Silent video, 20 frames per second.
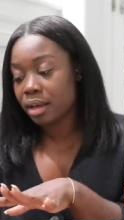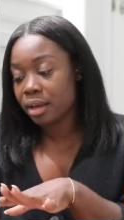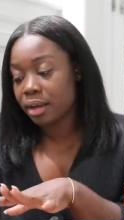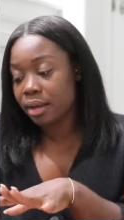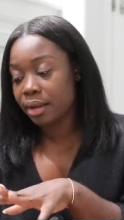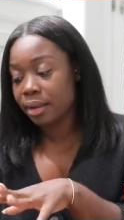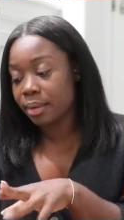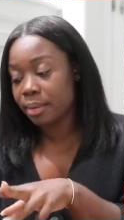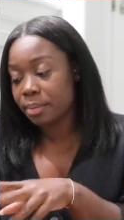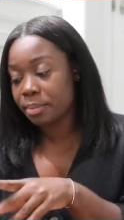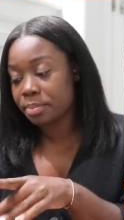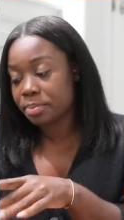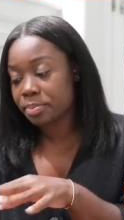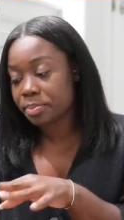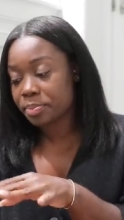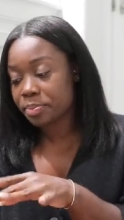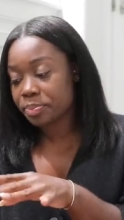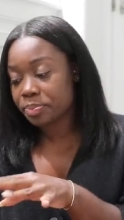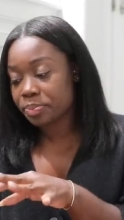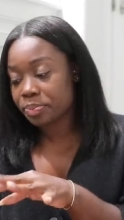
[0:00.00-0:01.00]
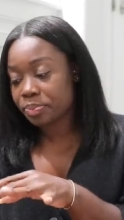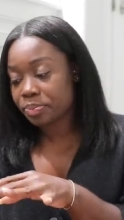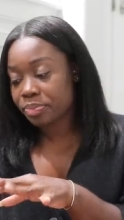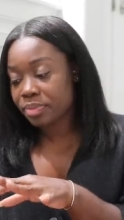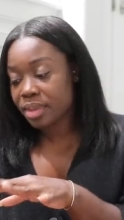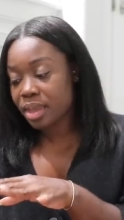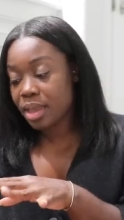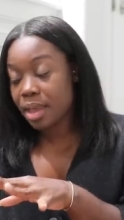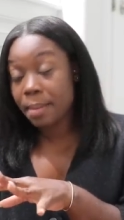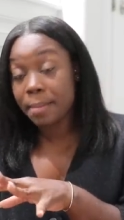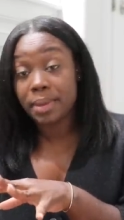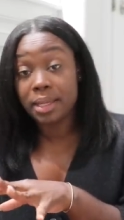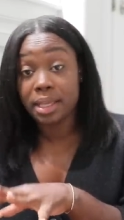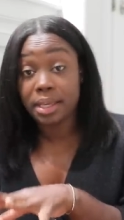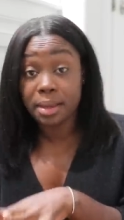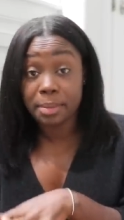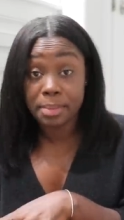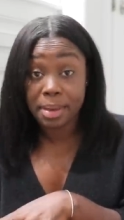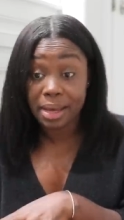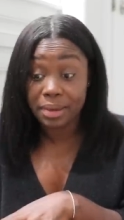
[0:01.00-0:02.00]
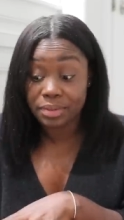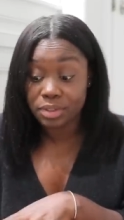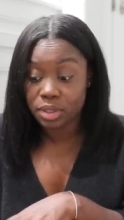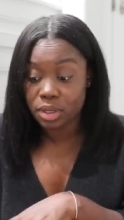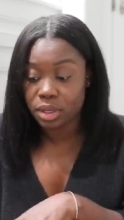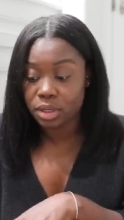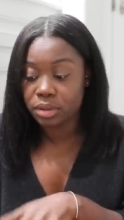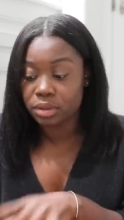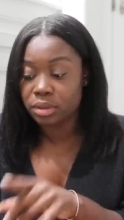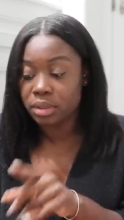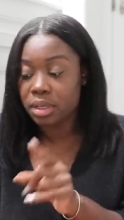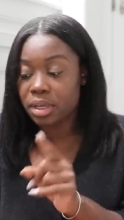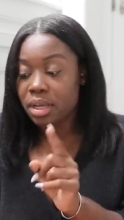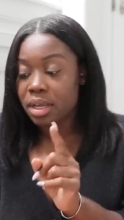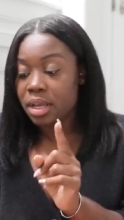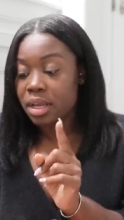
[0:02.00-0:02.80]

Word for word: um, Himalayan bath salt.